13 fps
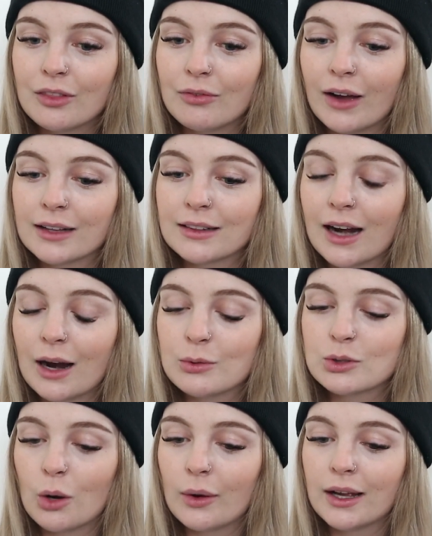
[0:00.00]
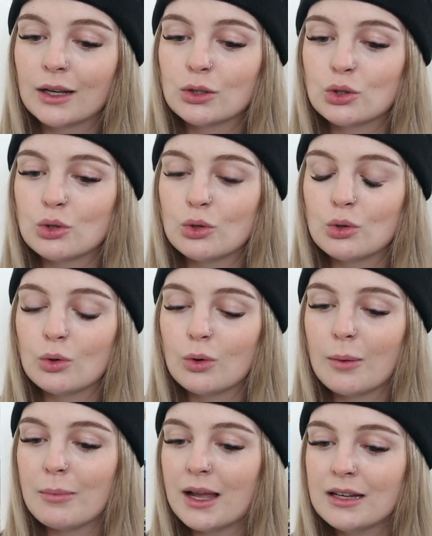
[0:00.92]
the fact that I was going
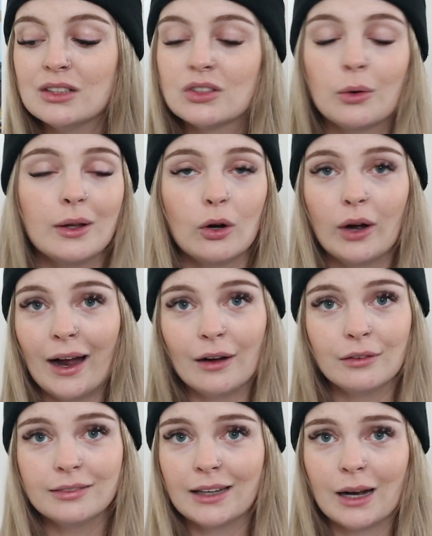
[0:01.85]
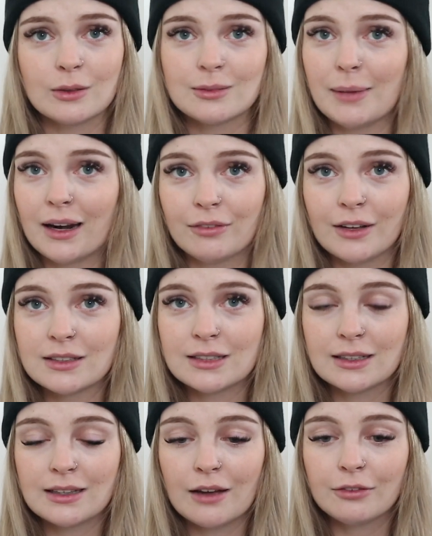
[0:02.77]
to meet Zoe or Alfie and I was
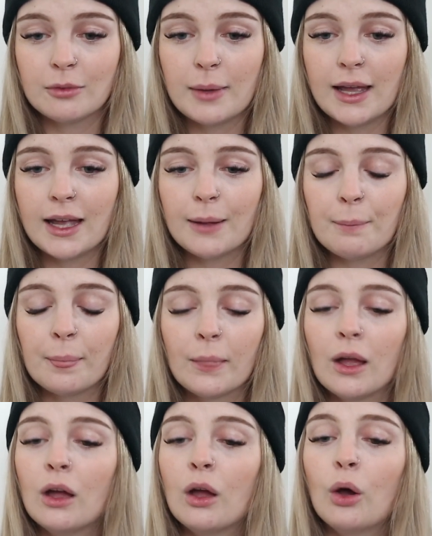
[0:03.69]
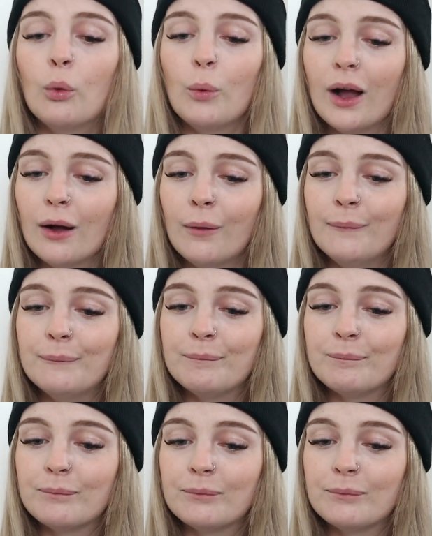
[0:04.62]
manifesting that for me. Well,